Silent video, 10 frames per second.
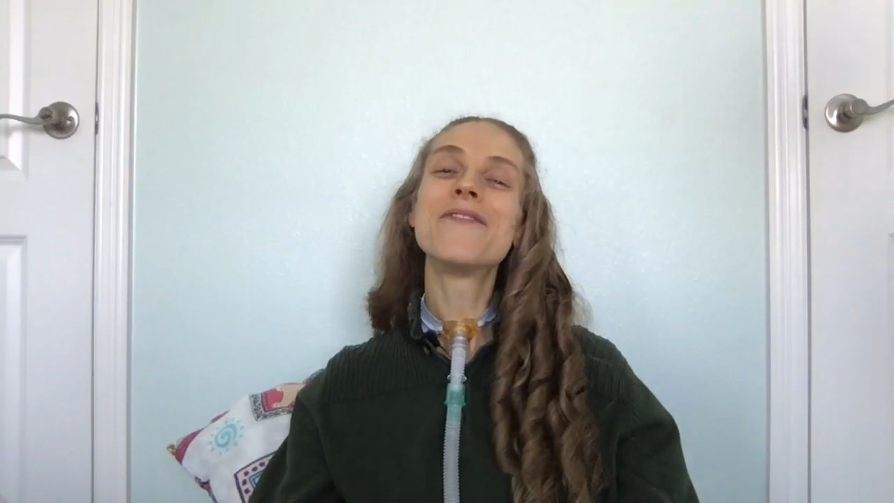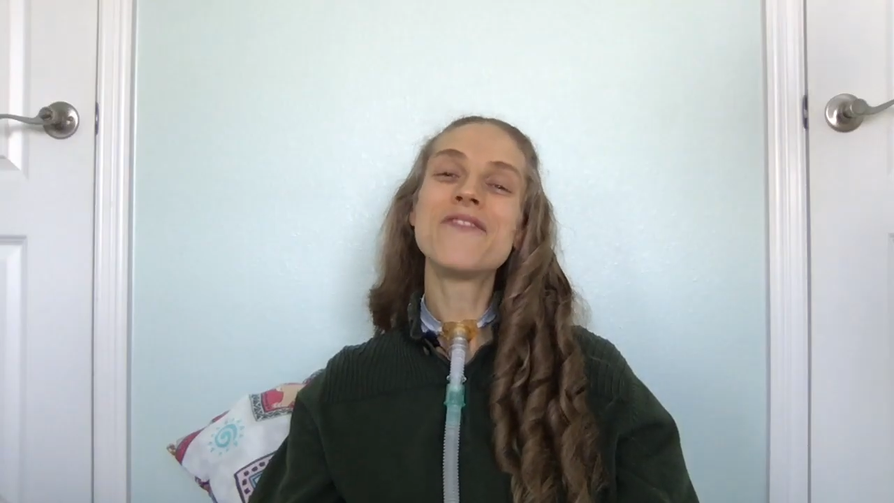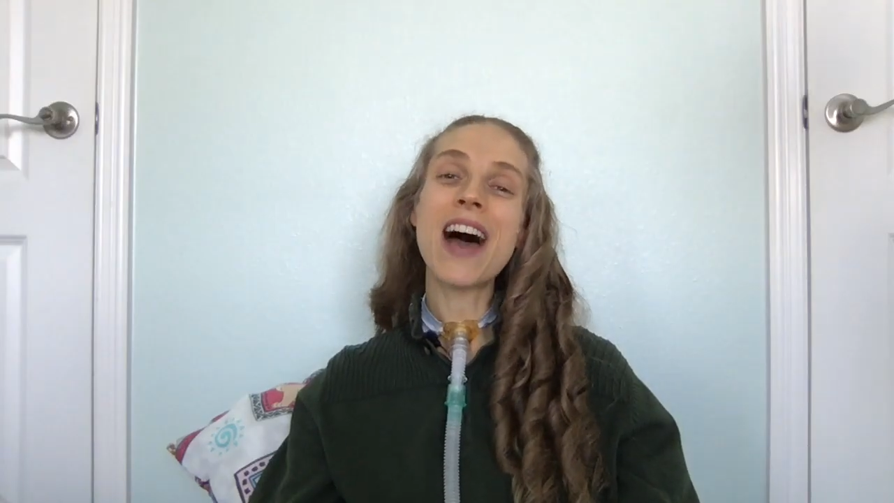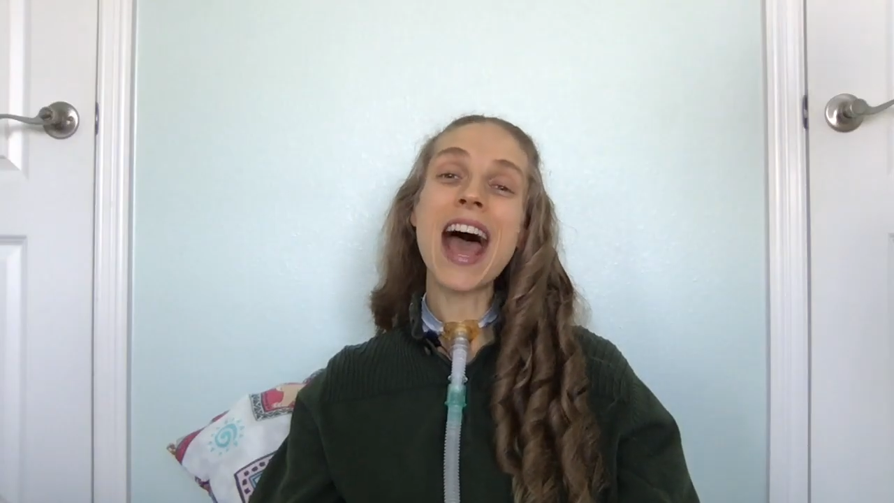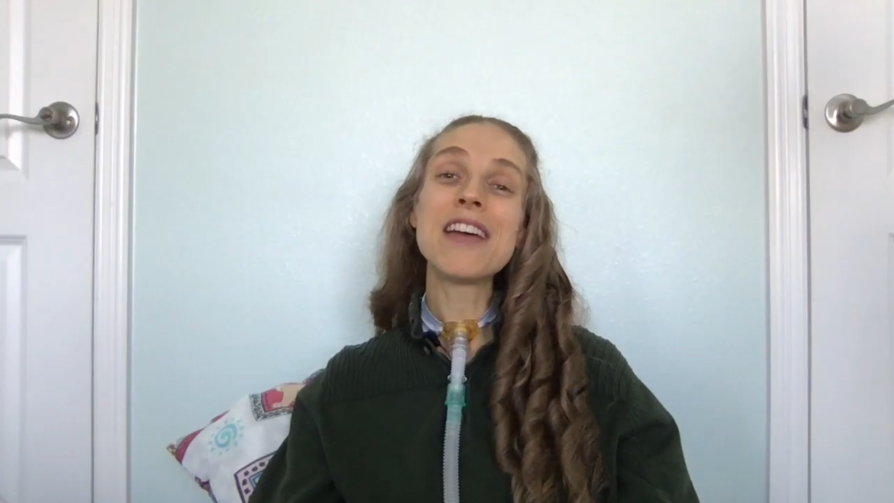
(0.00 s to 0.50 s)

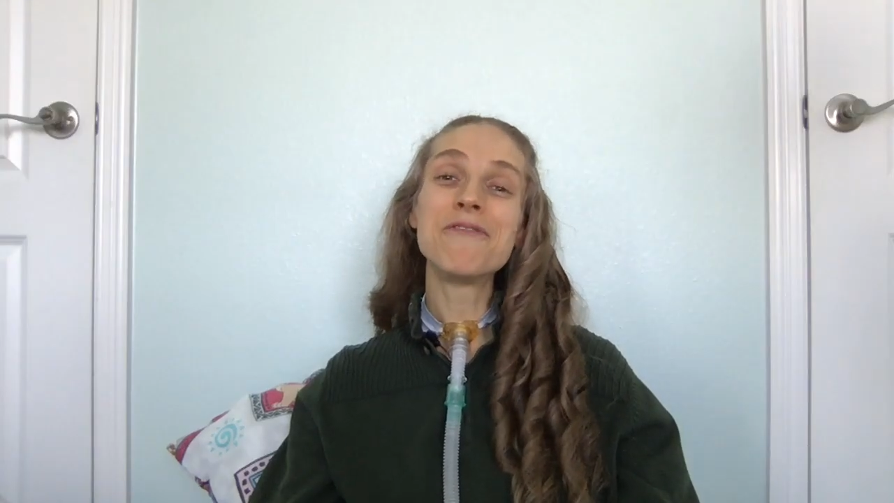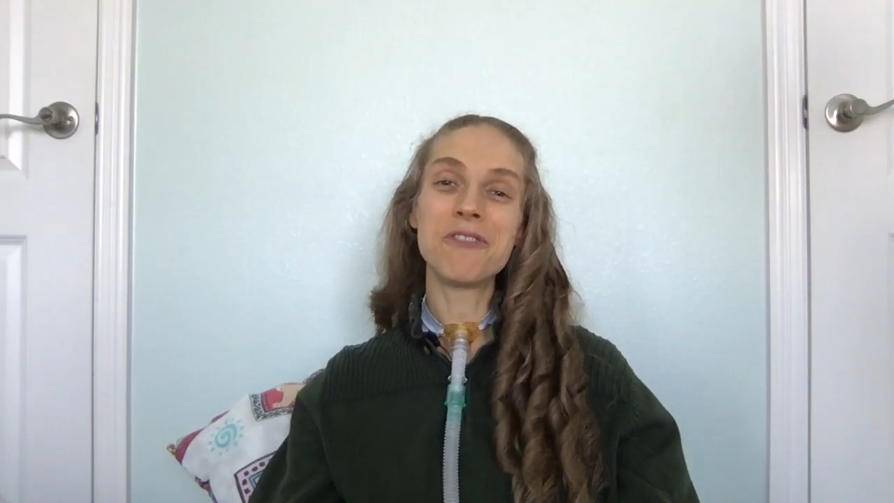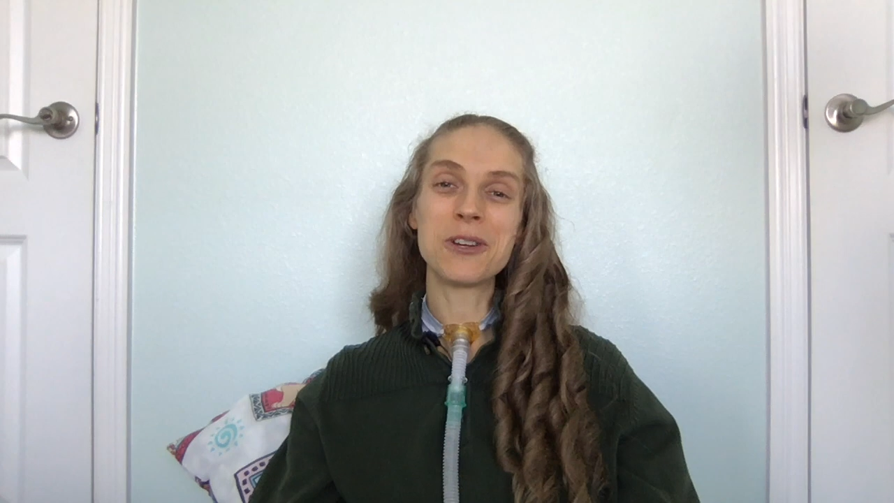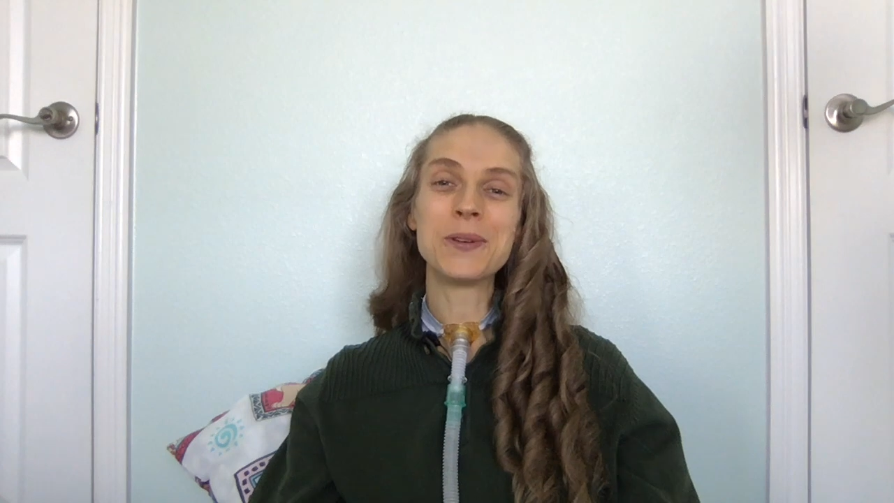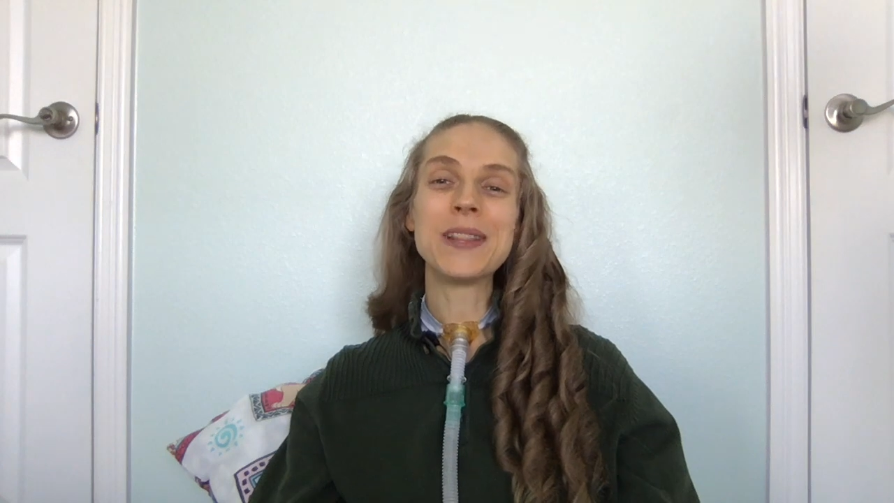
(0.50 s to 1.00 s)
five
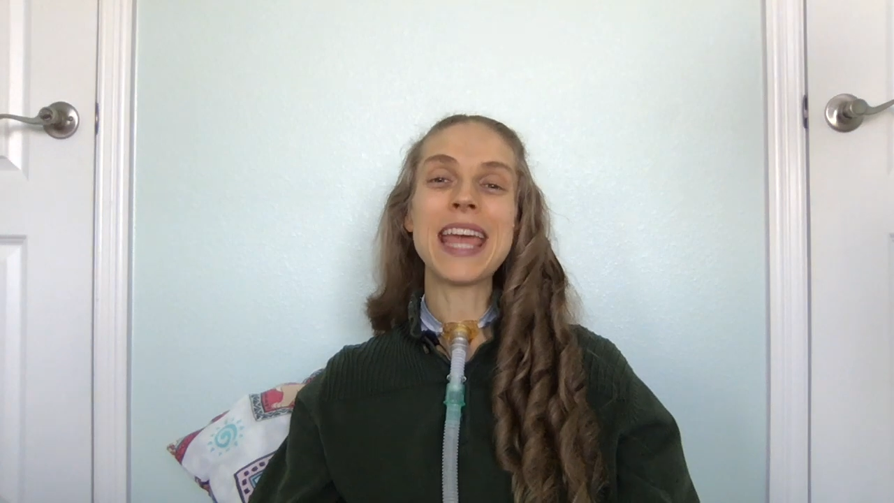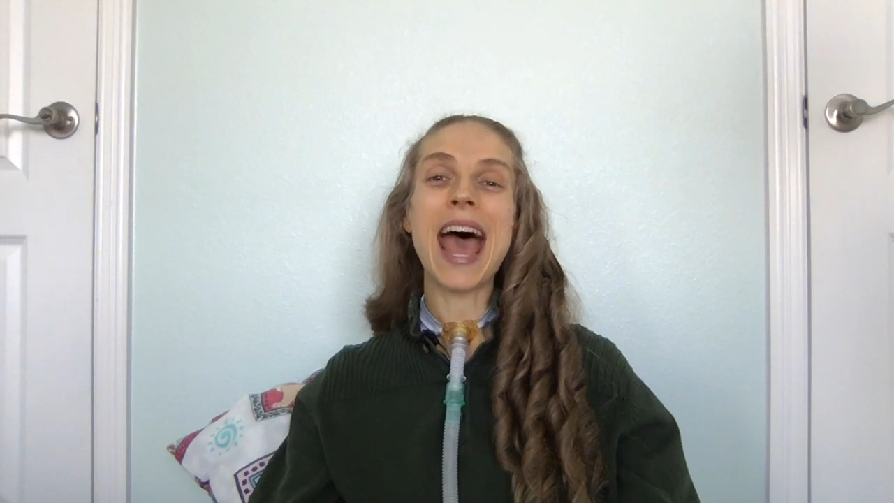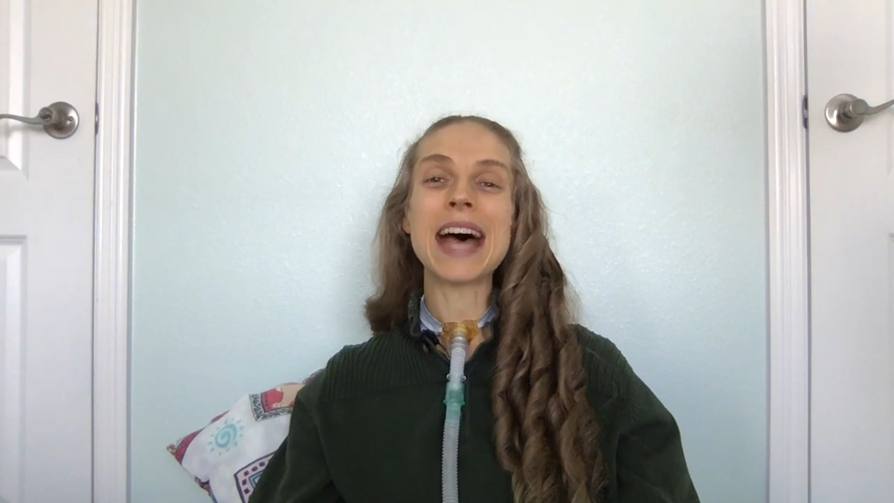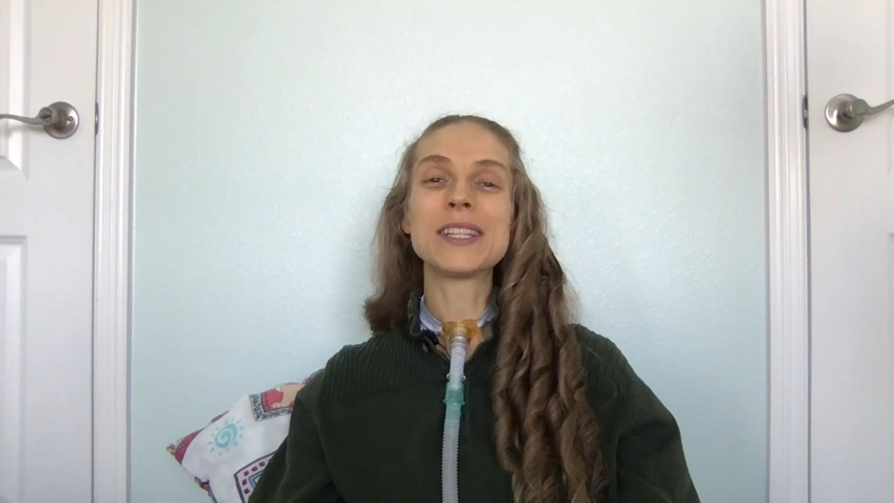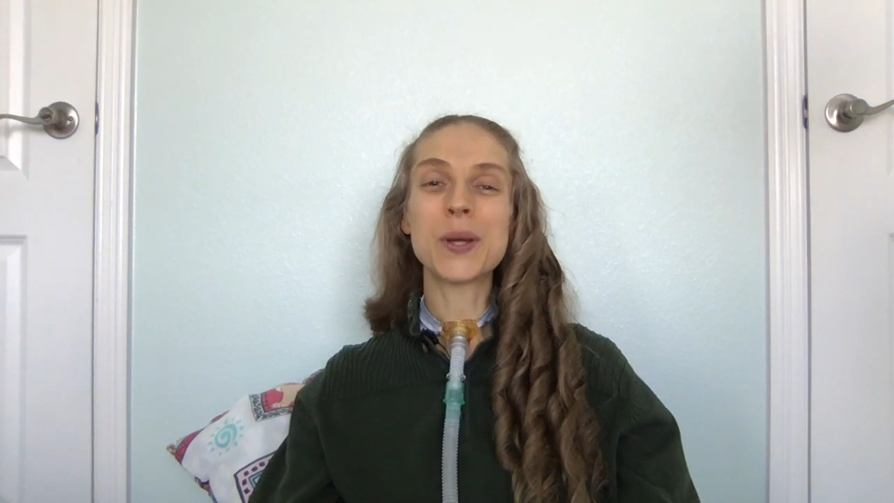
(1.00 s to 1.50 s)
frequently
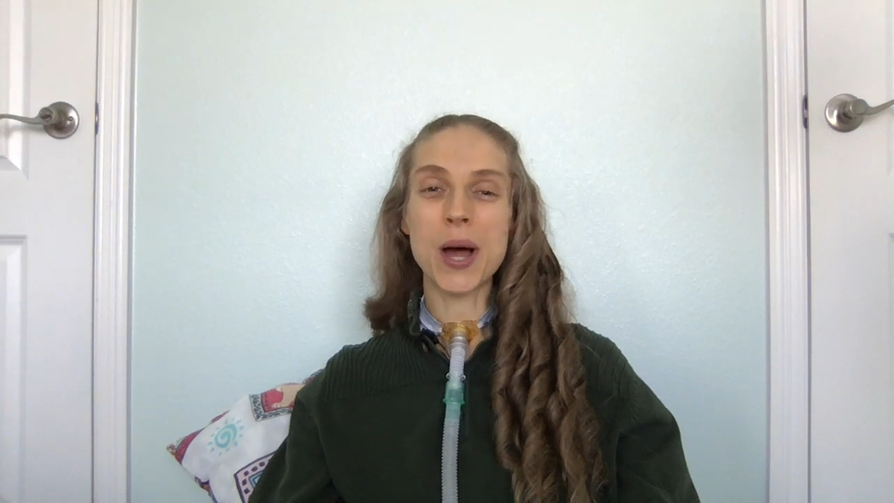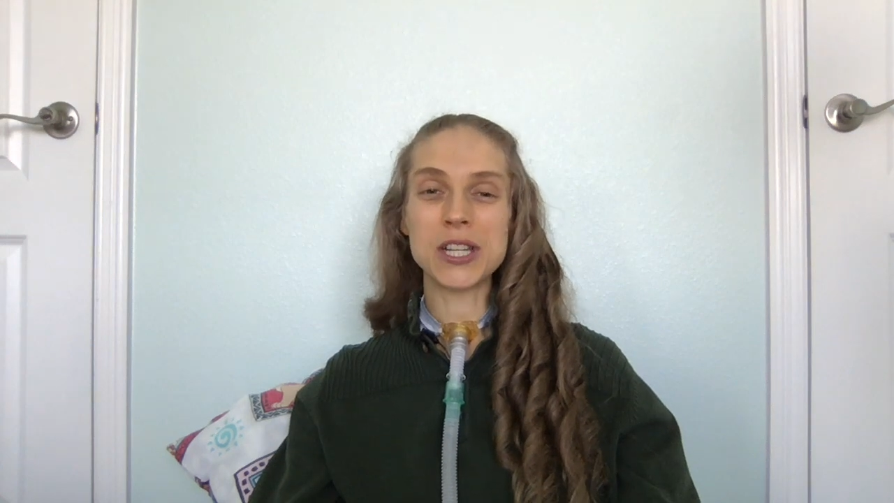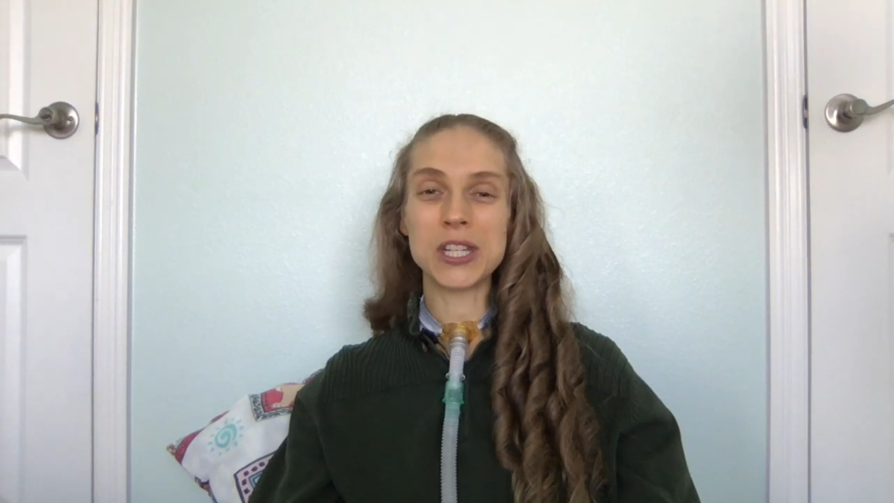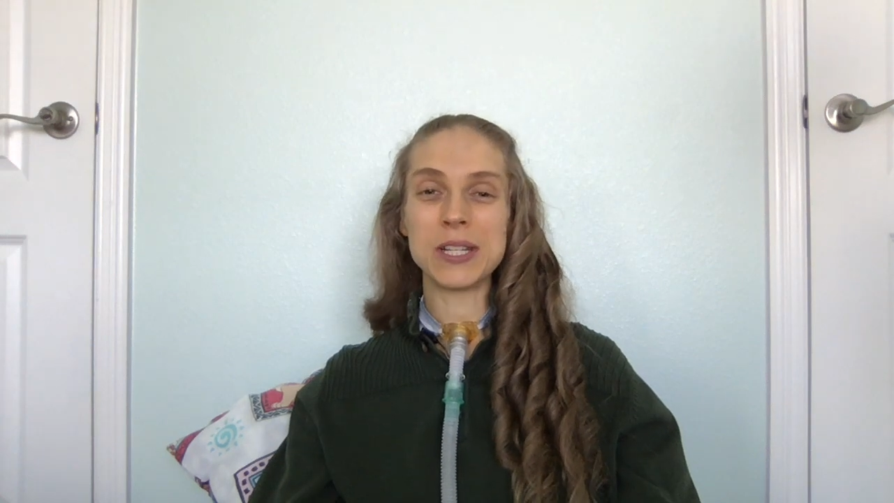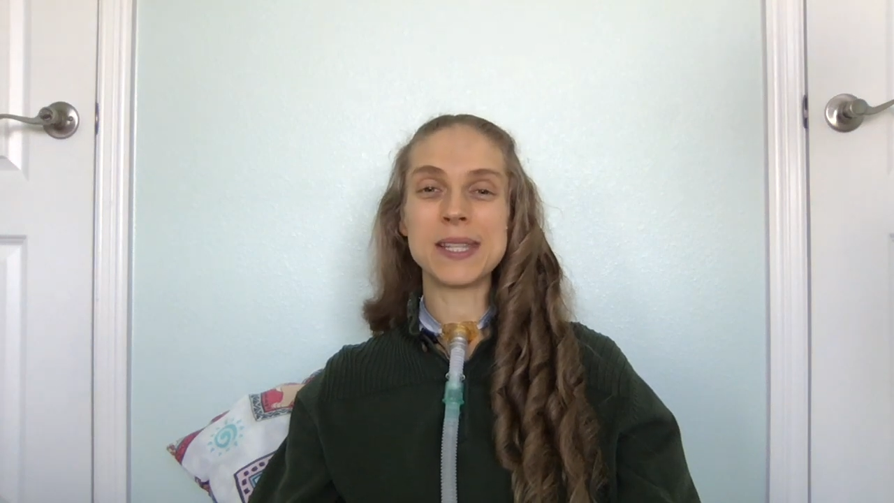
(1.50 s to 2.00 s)
asked
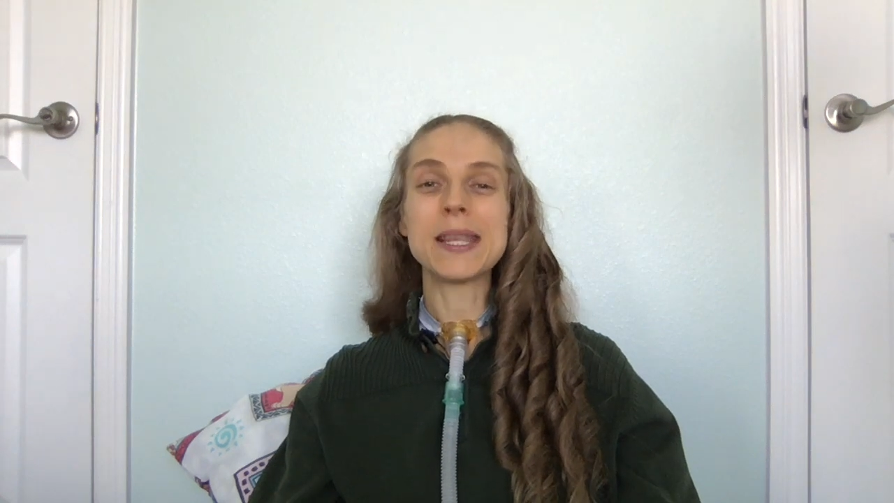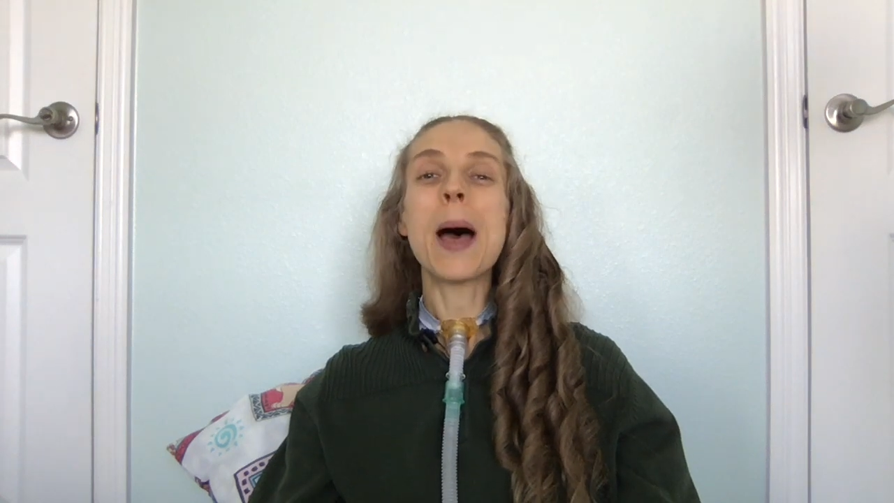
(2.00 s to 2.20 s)
questions